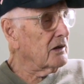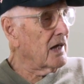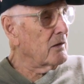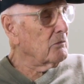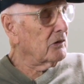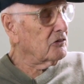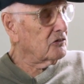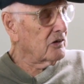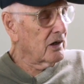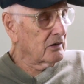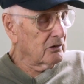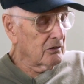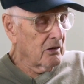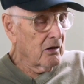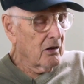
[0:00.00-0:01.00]
time I
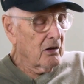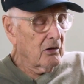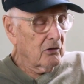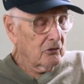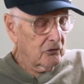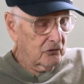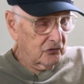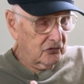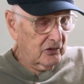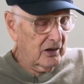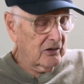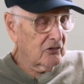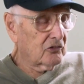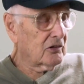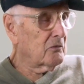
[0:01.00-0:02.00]
started
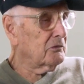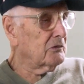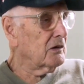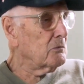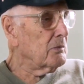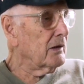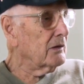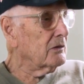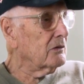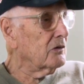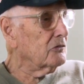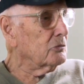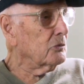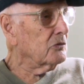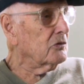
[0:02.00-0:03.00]
saying something about
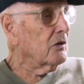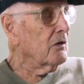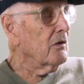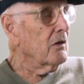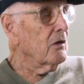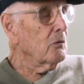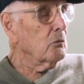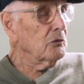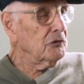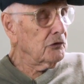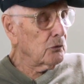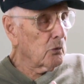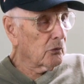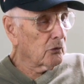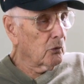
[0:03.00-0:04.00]
this was when
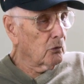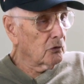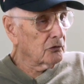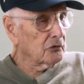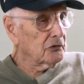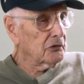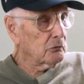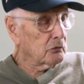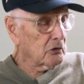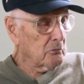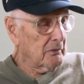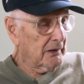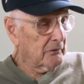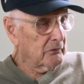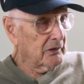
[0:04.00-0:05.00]
you were older and you were
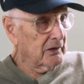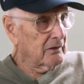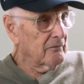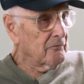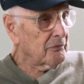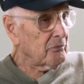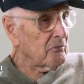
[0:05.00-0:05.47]
married,